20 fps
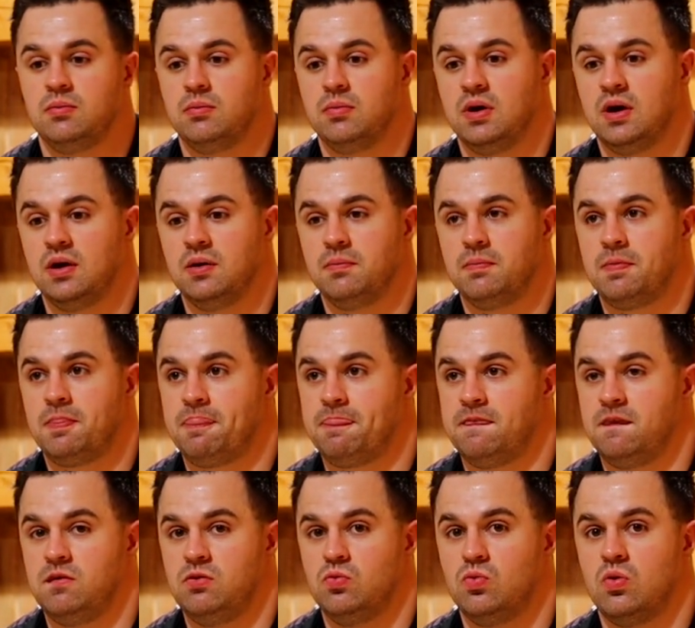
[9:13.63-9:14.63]
but
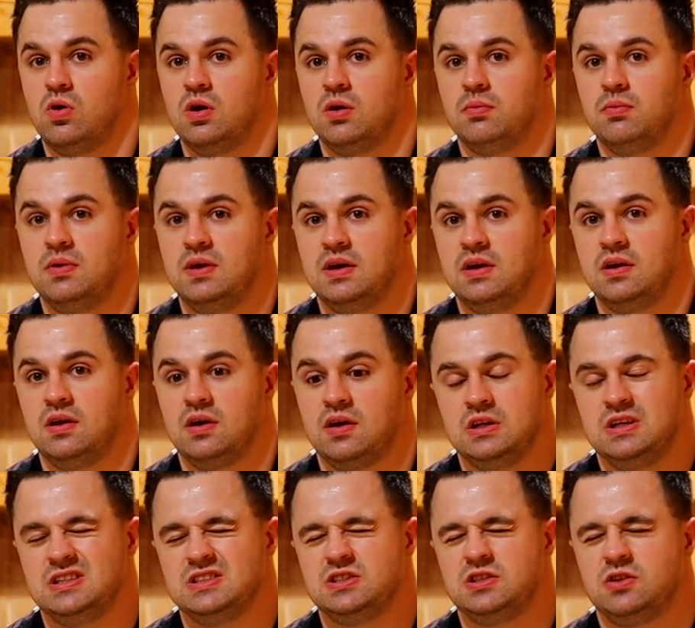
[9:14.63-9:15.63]
you want to hit at
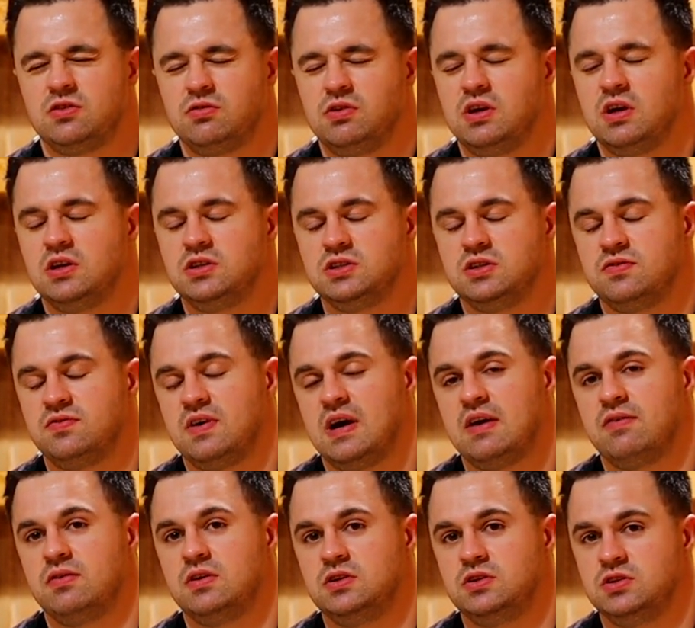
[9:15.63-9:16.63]
least 300 to
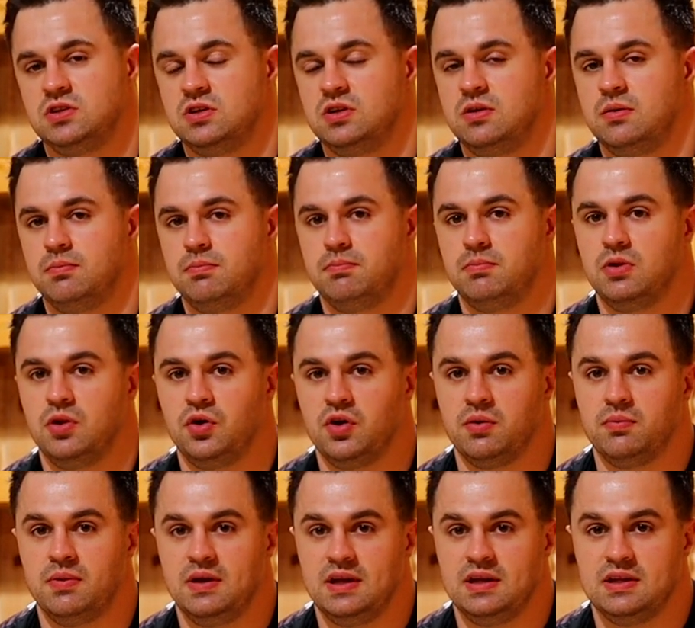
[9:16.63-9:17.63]
500 below
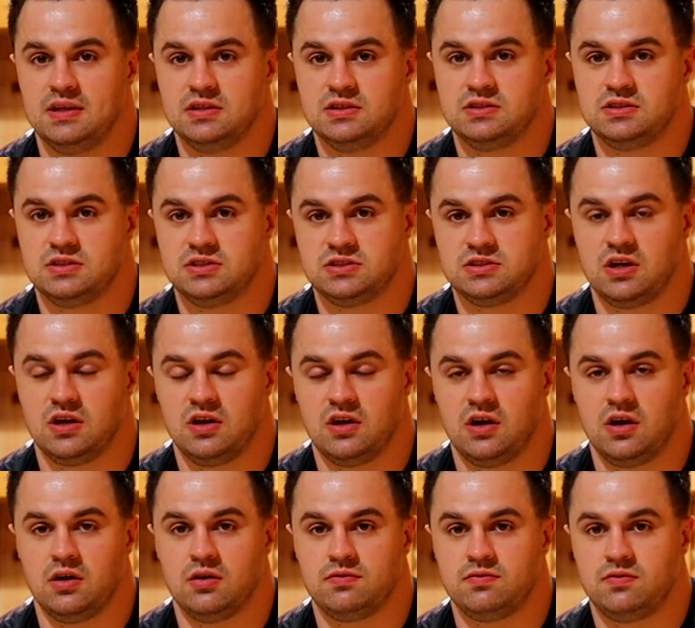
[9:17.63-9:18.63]
your maintenance to start
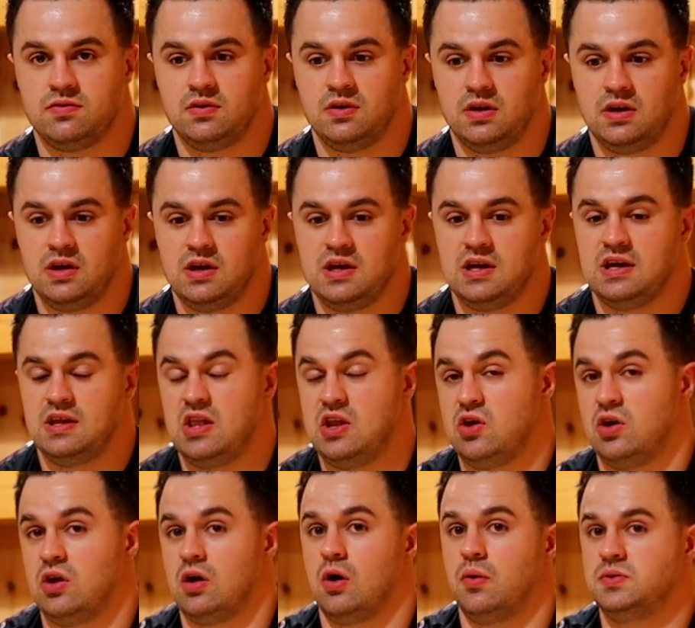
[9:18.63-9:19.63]
off, and then you
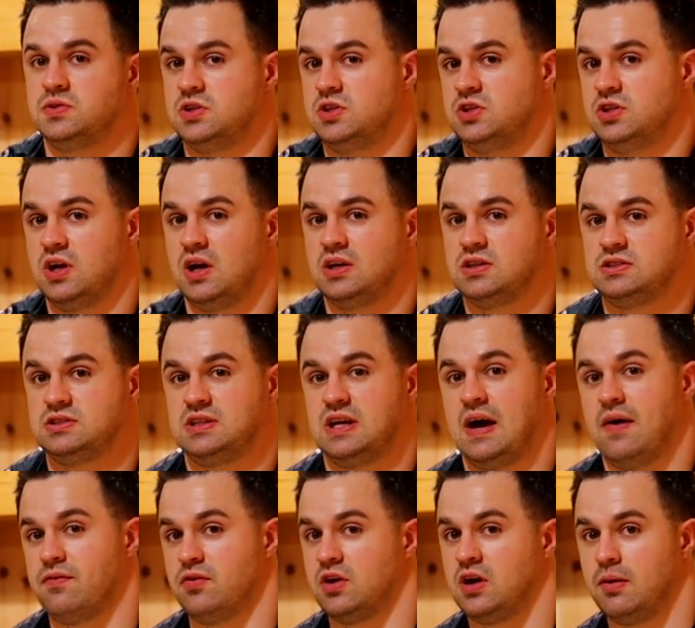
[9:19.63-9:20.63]
can always adjust
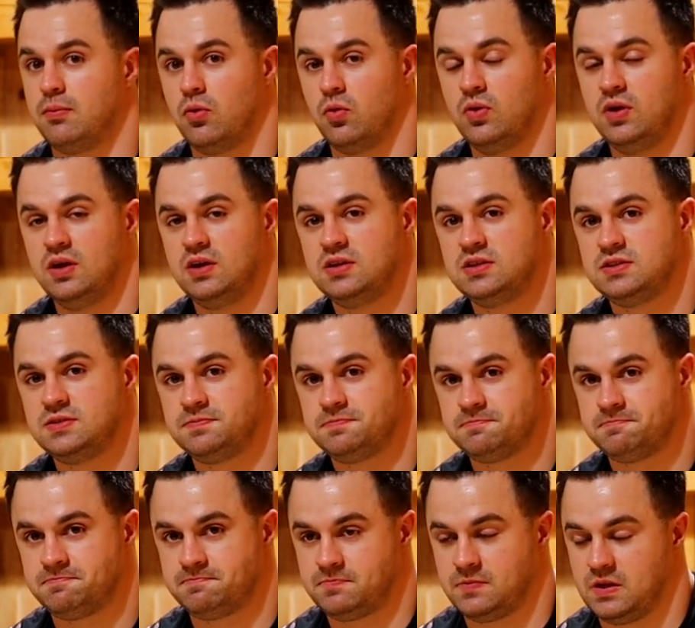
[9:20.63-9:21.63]
after a couple weeks.
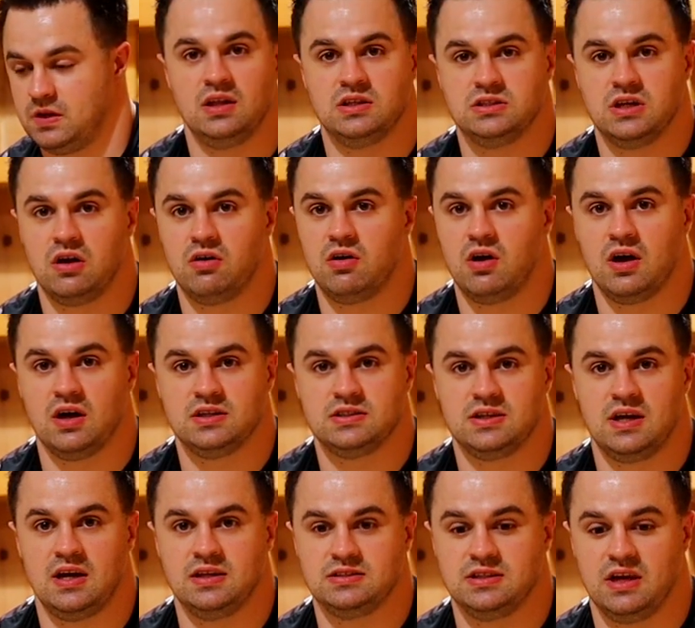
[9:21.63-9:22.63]
It's not a rocket
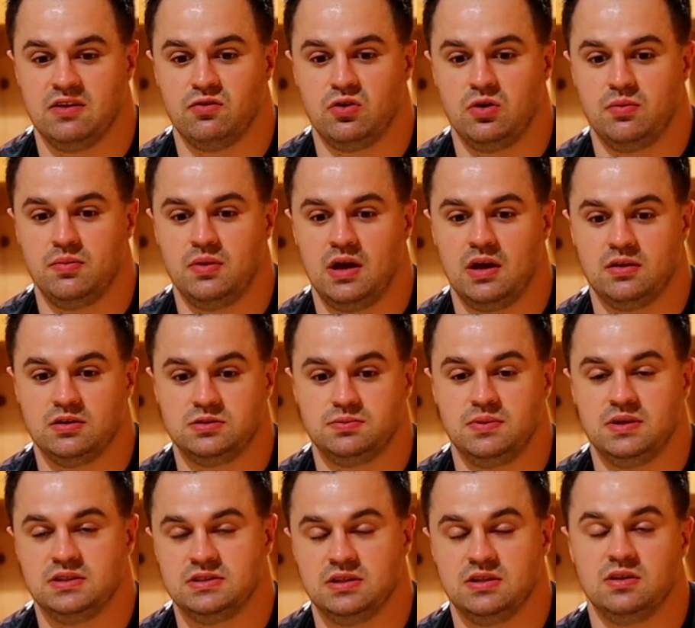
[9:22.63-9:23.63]
science like everyone else
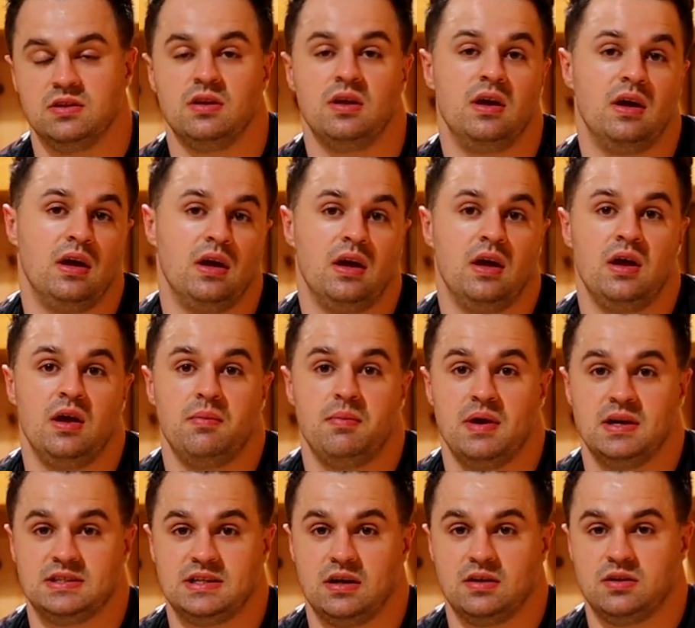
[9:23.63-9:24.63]
makes
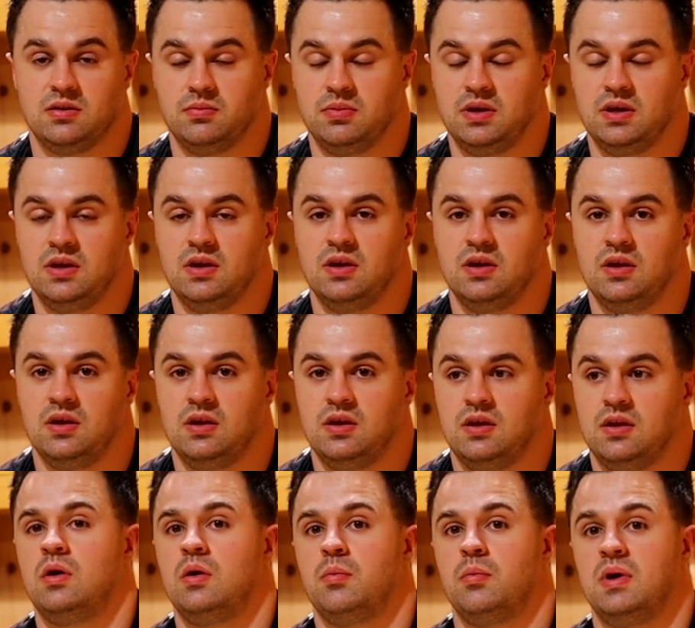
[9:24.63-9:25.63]
it out to be.
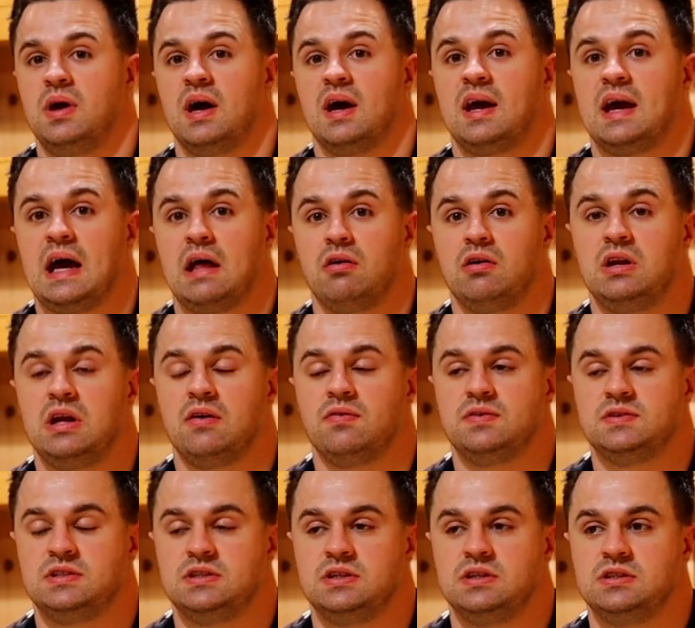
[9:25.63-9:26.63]
But yeah, calorie
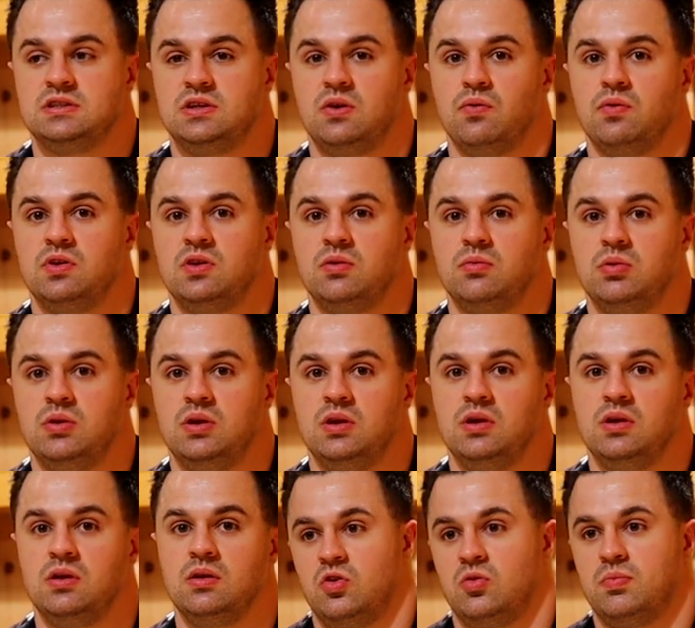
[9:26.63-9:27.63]
deficit is going to
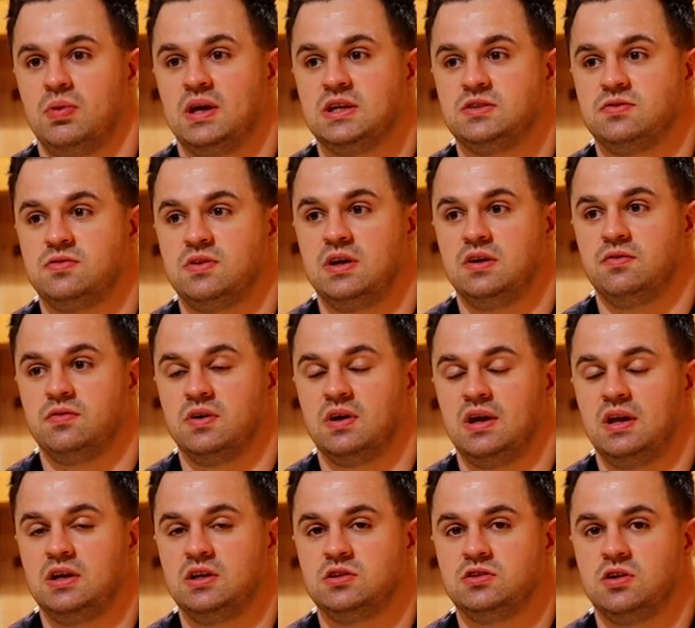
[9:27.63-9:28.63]
be your best friend for
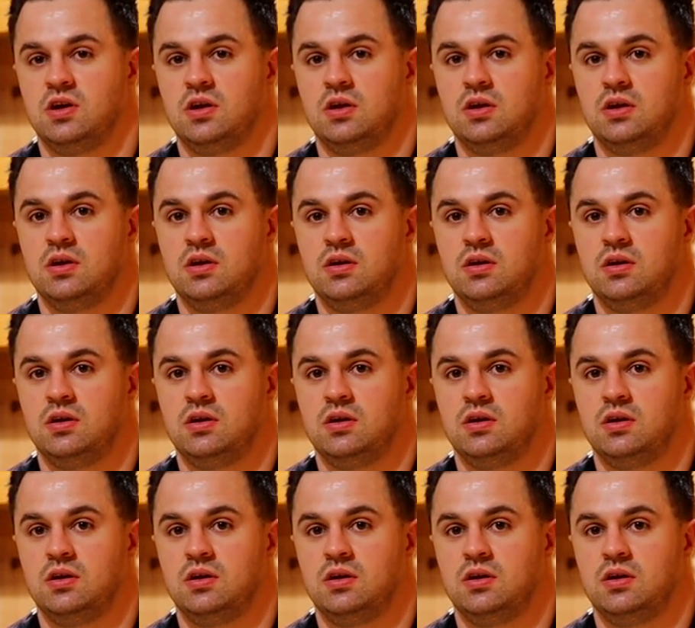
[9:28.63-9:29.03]
getting shredded.